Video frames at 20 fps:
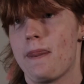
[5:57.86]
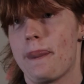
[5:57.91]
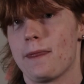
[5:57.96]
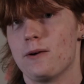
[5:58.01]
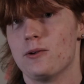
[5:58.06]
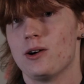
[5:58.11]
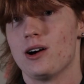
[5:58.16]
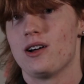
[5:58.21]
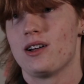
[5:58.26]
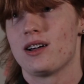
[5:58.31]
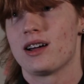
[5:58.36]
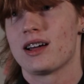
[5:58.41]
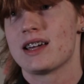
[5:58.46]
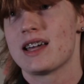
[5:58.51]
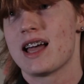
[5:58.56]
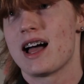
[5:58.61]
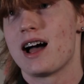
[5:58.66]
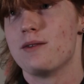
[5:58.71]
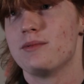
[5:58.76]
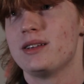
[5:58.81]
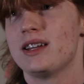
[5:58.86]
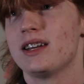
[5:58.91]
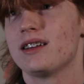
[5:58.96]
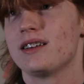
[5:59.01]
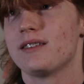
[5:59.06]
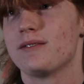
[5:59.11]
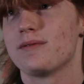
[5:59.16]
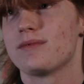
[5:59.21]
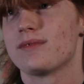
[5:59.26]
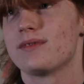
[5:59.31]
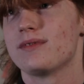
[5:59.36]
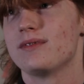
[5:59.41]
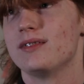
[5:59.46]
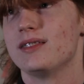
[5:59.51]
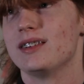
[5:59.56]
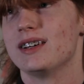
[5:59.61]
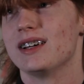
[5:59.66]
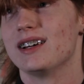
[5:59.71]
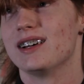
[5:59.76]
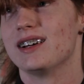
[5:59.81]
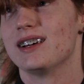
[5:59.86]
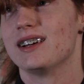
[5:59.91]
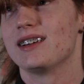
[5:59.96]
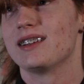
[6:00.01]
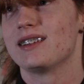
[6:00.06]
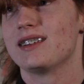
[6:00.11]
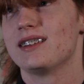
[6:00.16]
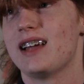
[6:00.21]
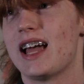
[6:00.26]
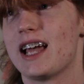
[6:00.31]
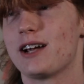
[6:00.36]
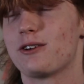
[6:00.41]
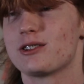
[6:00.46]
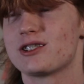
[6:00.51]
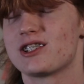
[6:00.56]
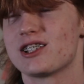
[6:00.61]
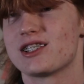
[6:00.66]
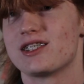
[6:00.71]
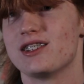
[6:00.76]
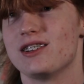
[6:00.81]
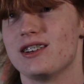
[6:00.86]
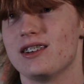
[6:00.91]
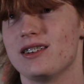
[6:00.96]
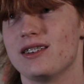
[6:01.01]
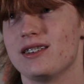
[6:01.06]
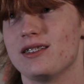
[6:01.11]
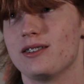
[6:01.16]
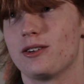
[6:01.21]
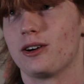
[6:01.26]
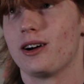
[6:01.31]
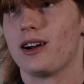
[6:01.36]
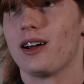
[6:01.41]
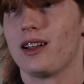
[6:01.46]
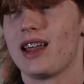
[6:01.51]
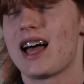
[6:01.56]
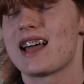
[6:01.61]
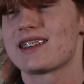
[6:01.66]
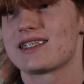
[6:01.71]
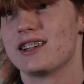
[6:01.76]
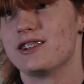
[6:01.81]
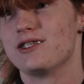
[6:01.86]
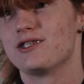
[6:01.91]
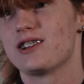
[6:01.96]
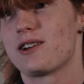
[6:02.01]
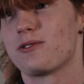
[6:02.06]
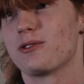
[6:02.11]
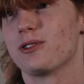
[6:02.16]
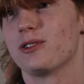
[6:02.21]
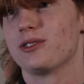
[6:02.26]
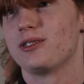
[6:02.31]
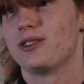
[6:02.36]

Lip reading: Well, yeah, I mean, Anchorage or Alaska in general,